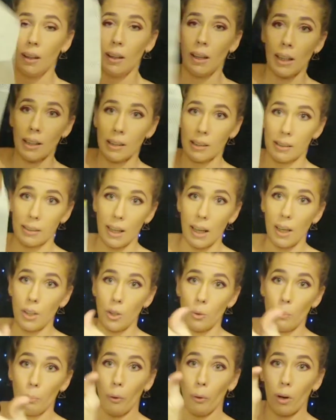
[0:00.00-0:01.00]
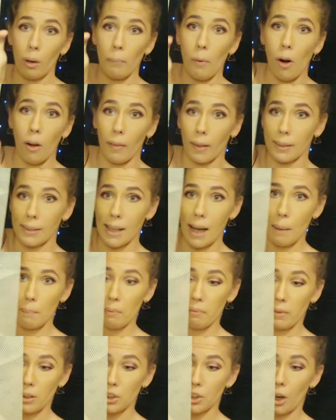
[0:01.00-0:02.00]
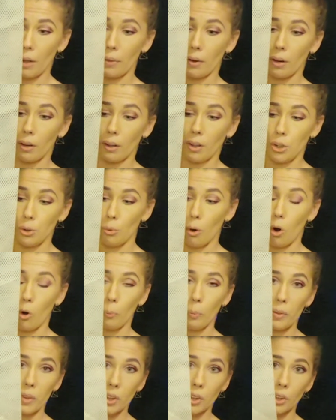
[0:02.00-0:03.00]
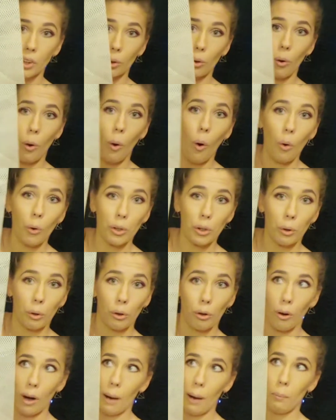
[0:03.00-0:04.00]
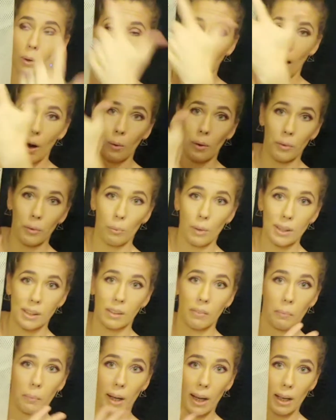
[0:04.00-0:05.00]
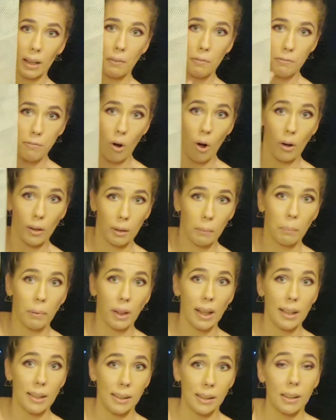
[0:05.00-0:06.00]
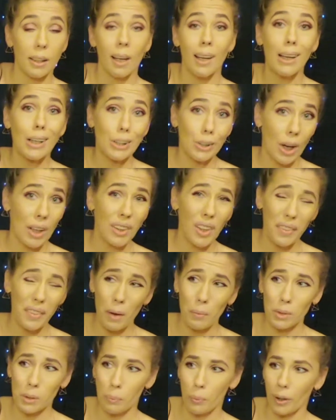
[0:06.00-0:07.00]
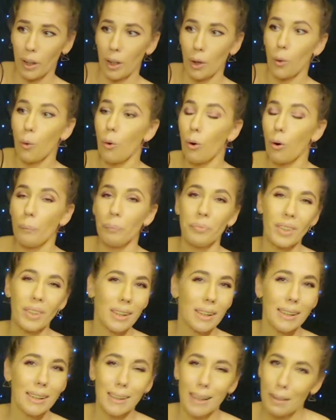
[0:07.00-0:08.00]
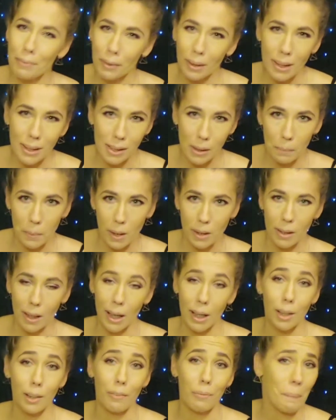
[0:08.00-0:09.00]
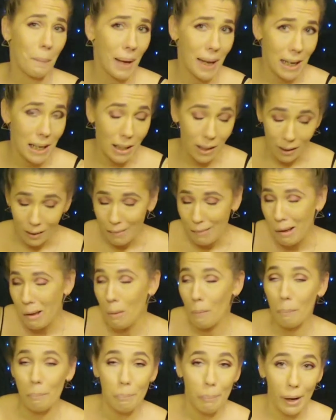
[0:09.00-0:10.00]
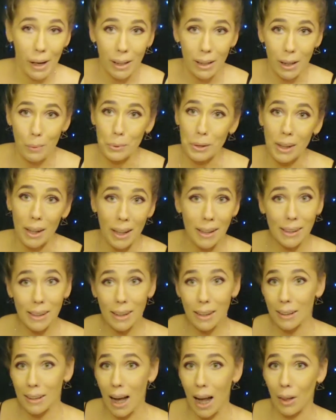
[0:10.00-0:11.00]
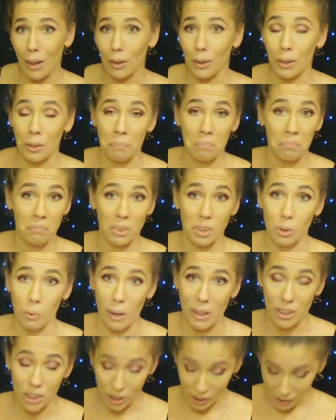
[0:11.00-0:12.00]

say you put them all on top of each other, you open this little hole, you can grab one out and the rest of them kind of fall into place. So I thought that was pretty cool. This is definitely something that I could have made, but it was less than $1, so I just